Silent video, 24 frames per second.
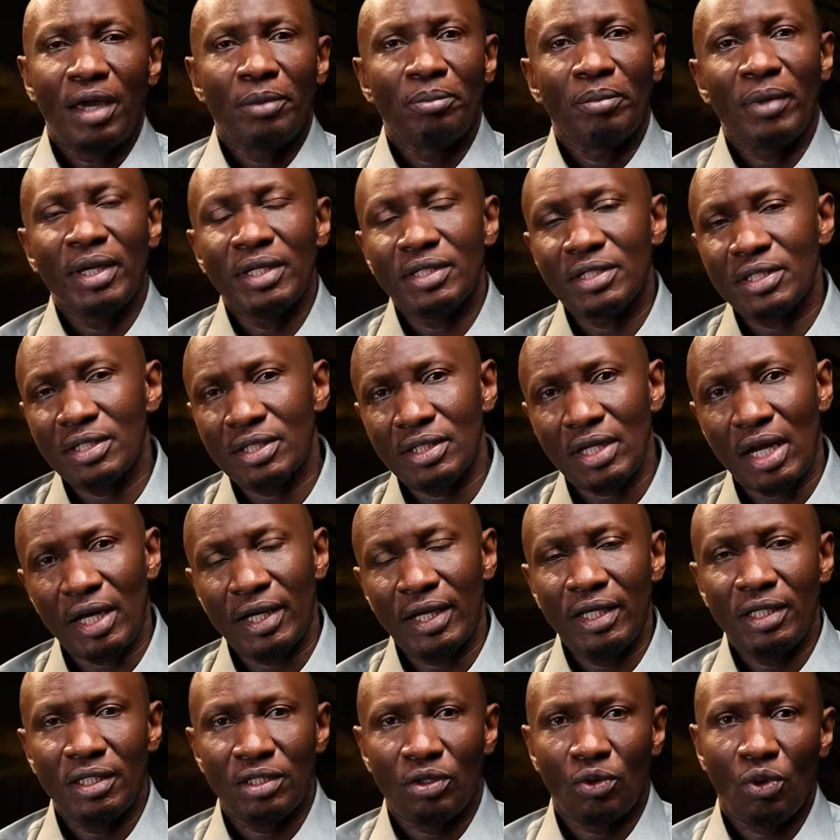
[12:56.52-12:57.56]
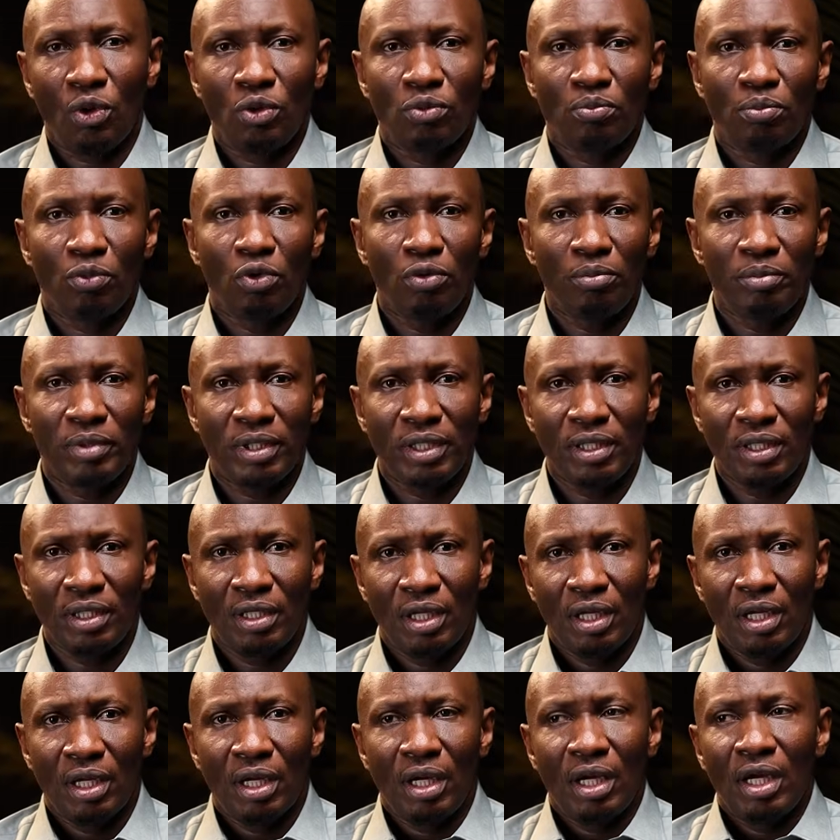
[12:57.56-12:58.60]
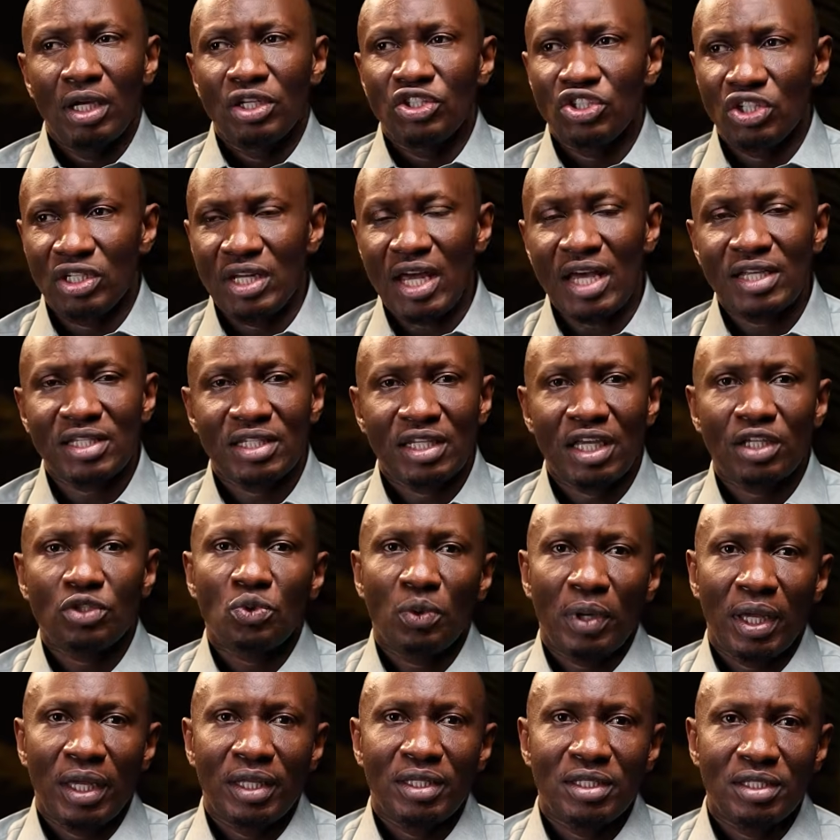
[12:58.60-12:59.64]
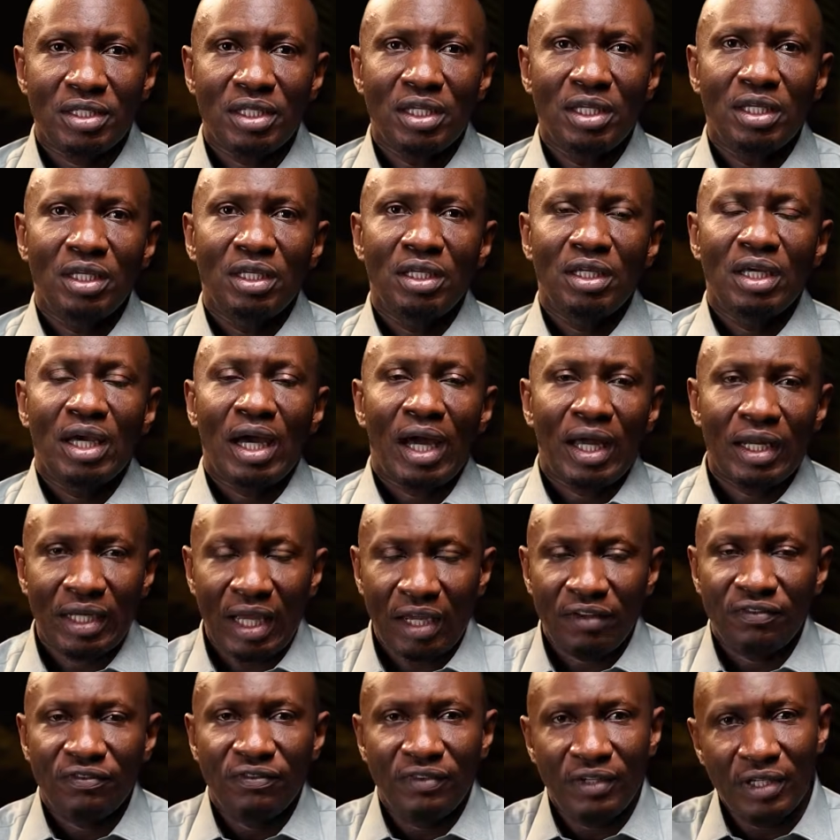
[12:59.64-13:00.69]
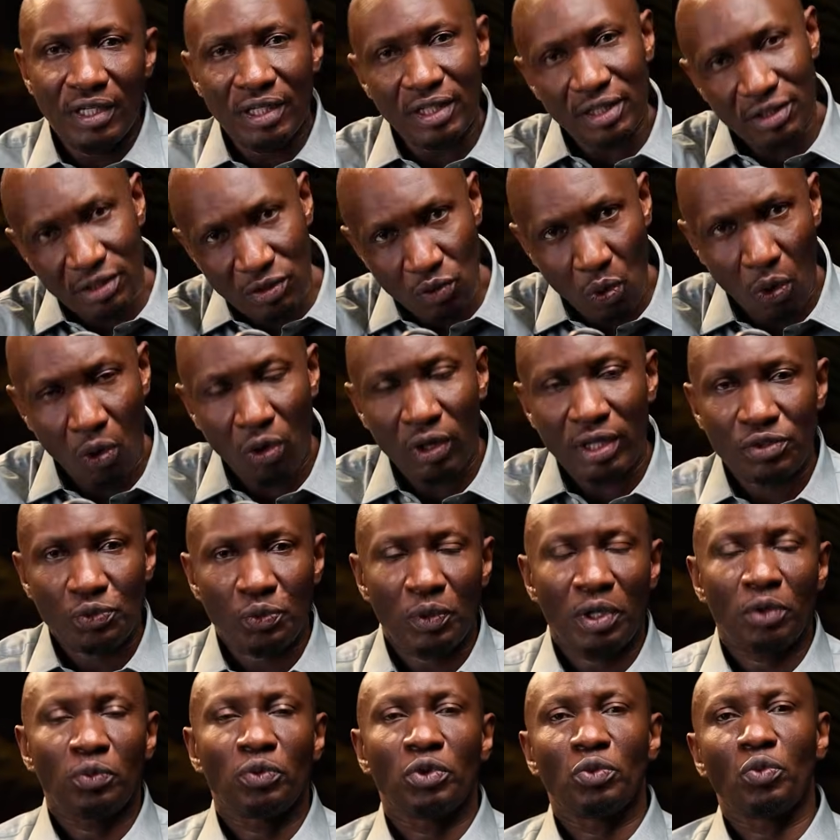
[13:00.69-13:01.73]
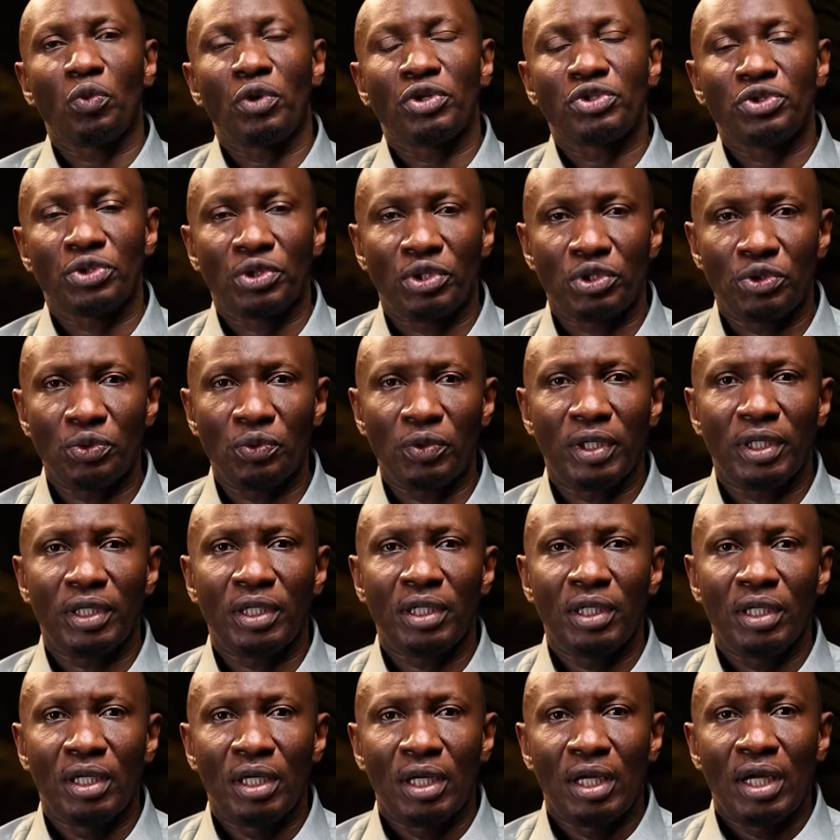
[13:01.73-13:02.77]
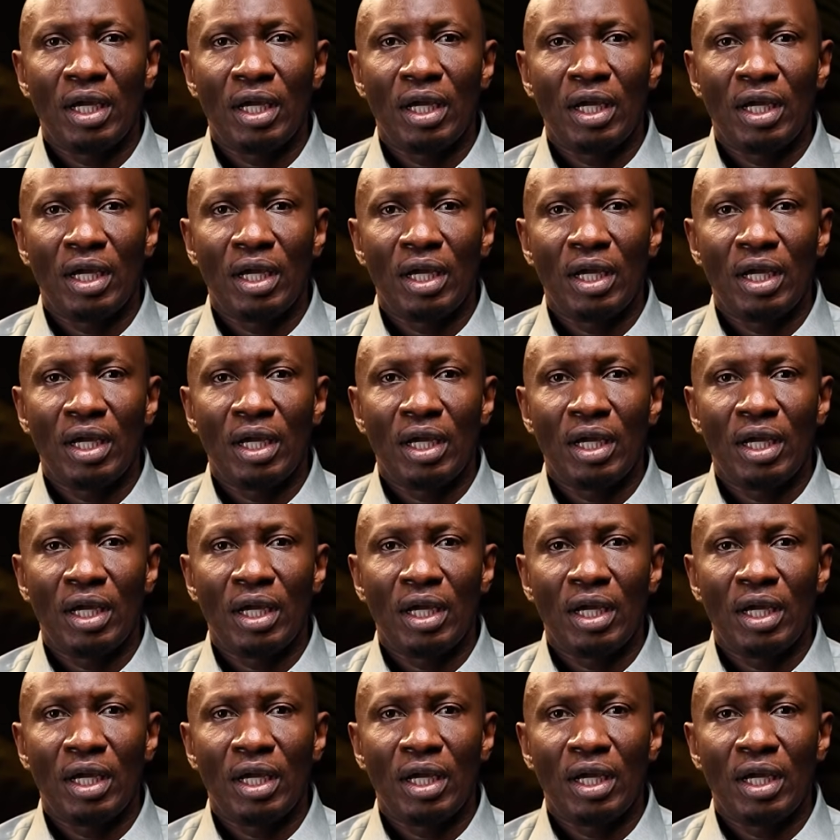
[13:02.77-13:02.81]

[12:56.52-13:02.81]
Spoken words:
I met a lady called Mumbi. She does X, Y, and Z, and I feel it augurs well with what you're doing.